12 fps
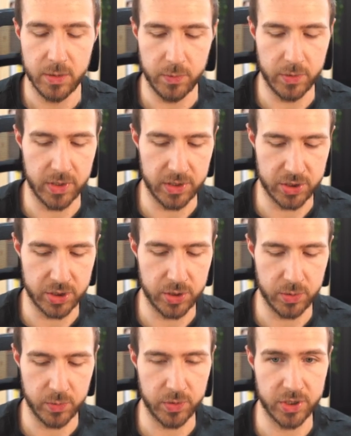which
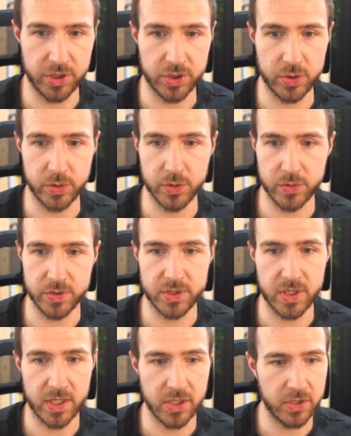we need to
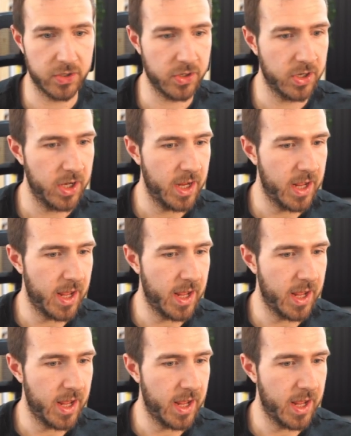use here,